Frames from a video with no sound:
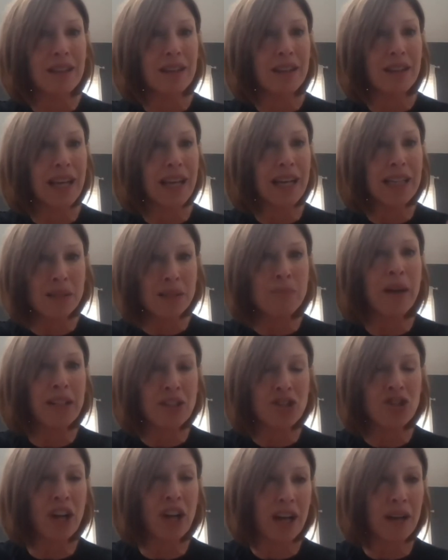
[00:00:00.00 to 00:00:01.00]
That's my
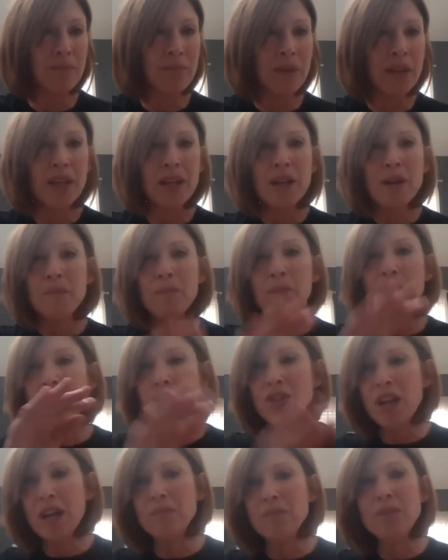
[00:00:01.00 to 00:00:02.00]
job. My
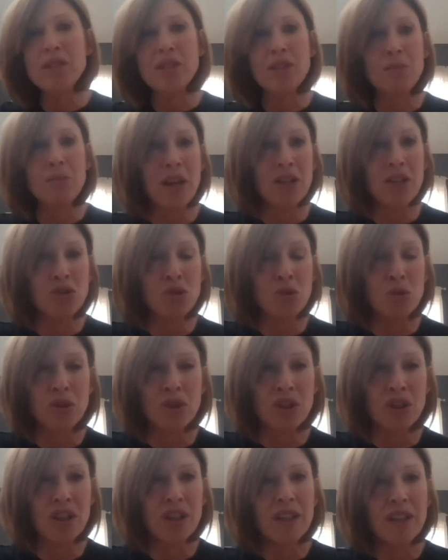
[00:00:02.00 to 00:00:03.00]
job is to make
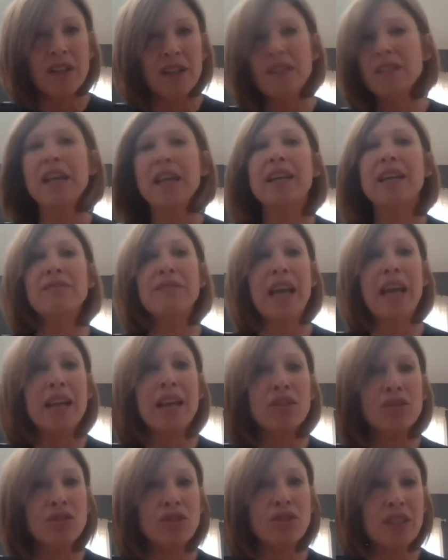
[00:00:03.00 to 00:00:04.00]
sure that they
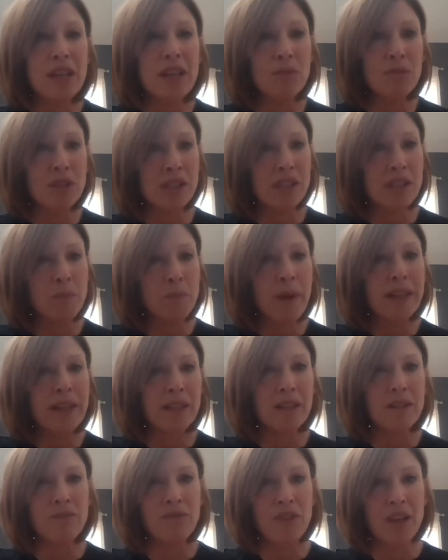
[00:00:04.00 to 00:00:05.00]
understand what's
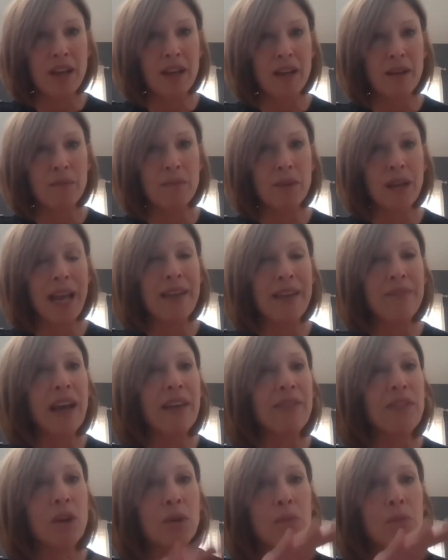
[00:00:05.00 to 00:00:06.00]
expected of them and
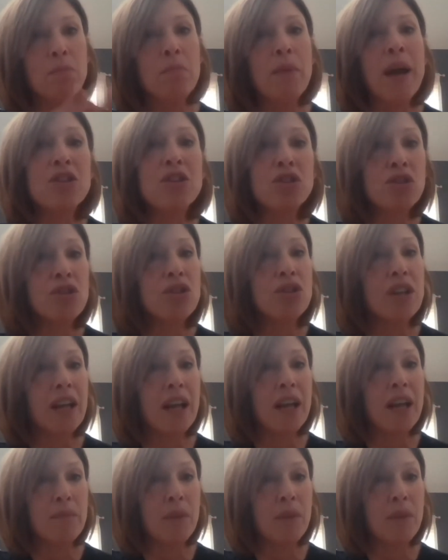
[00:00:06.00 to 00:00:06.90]
that they're measured